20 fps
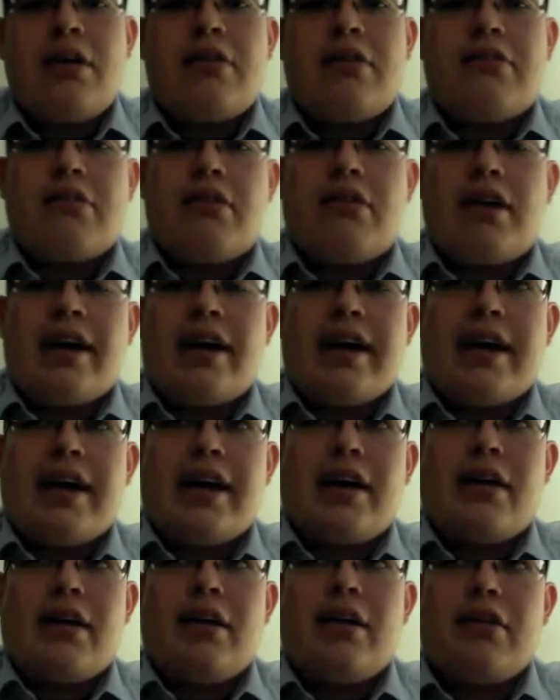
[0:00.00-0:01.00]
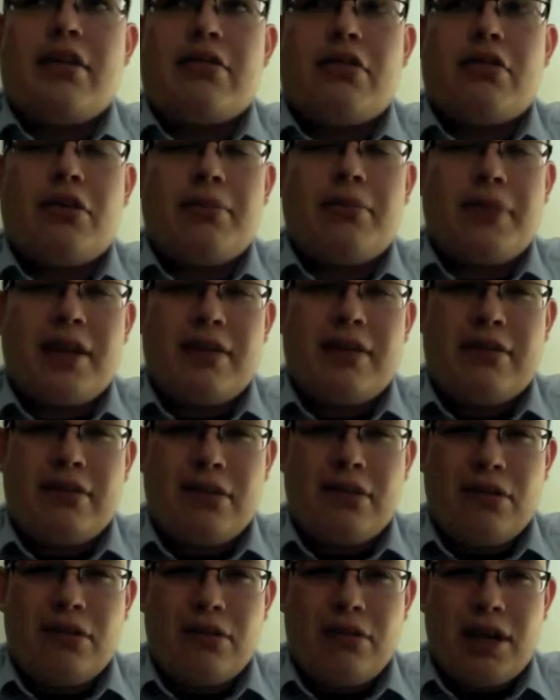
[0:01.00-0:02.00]
So he told me
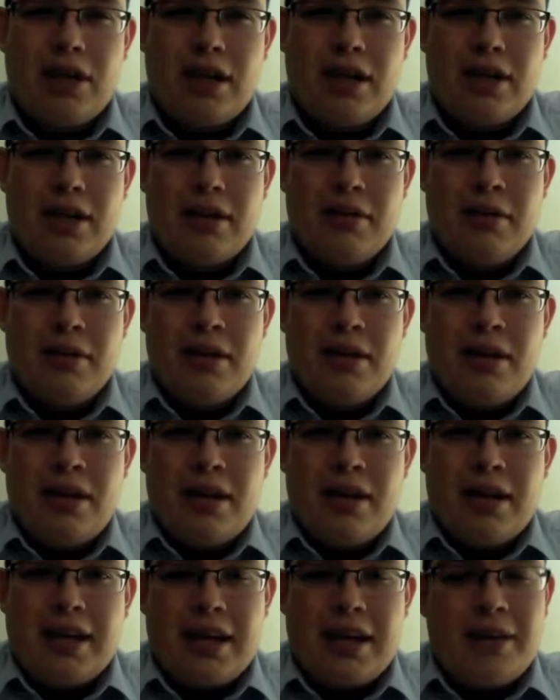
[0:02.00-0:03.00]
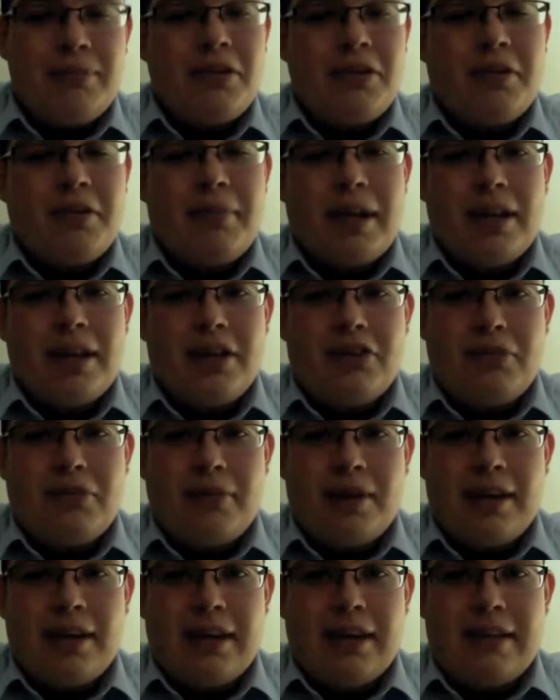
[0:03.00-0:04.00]
to get him during my lunch
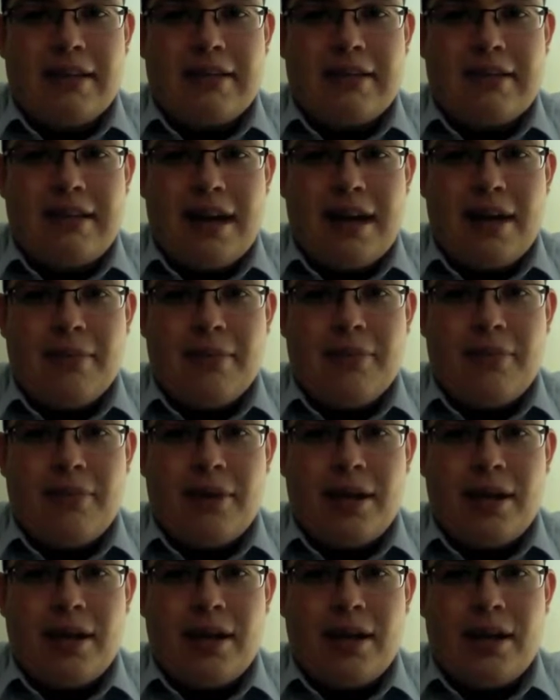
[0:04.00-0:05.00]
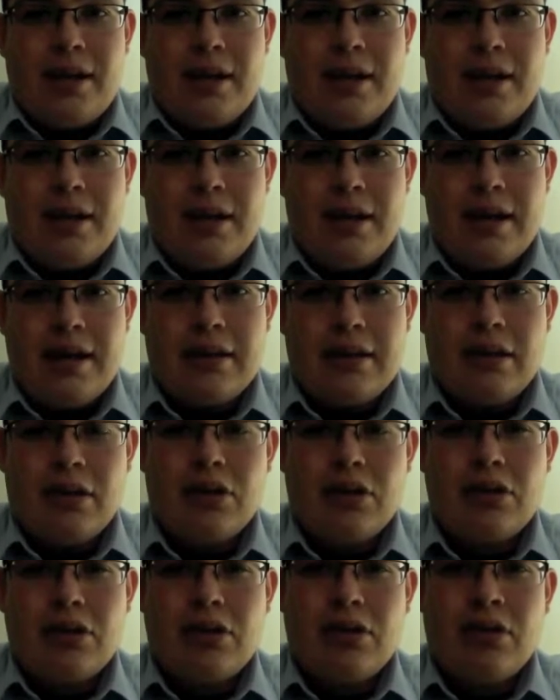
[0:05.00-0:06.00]
break a stamp at the
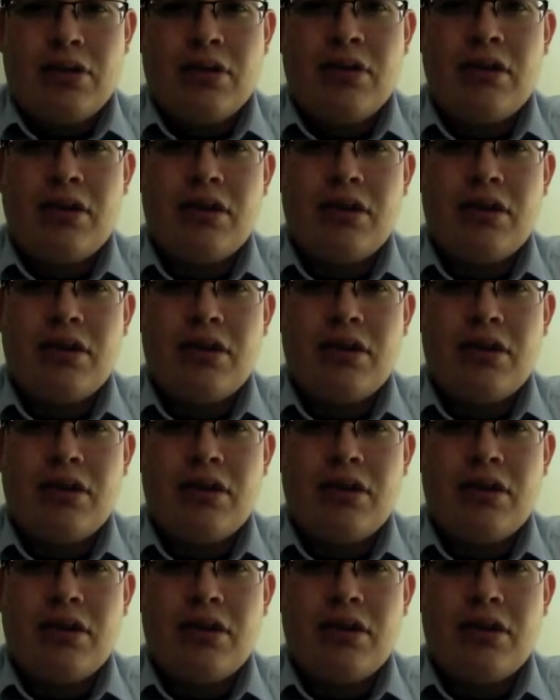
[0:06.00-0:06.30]
local